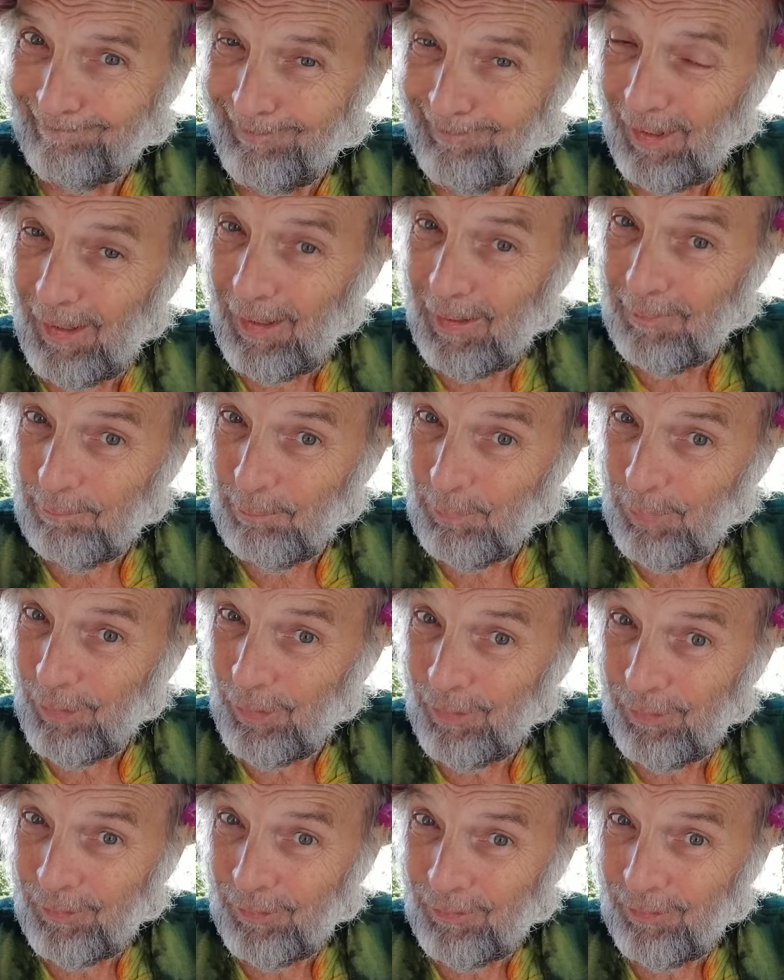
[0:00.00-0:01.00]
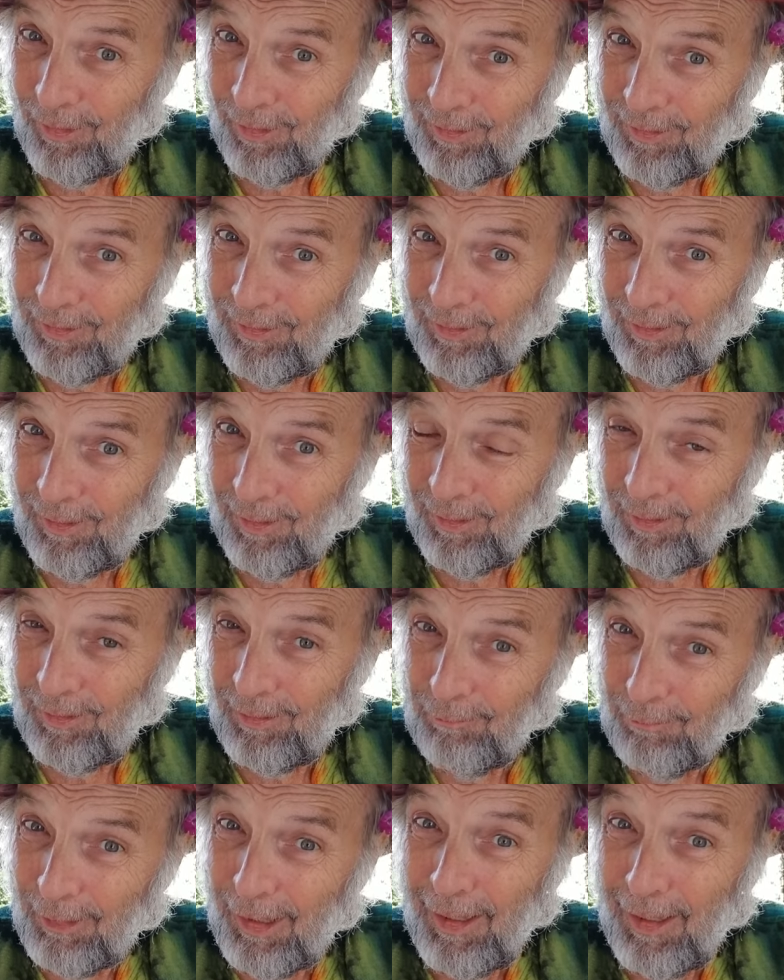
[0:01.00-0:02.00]
on pure psychedelic.
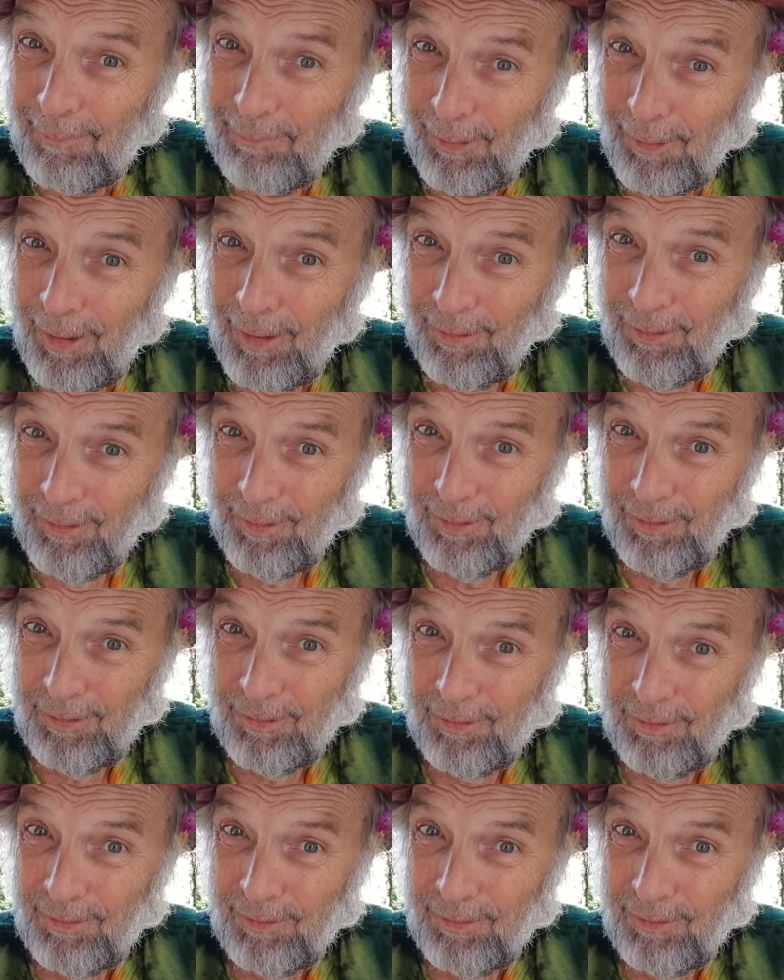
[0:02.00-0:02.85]
We have priorities.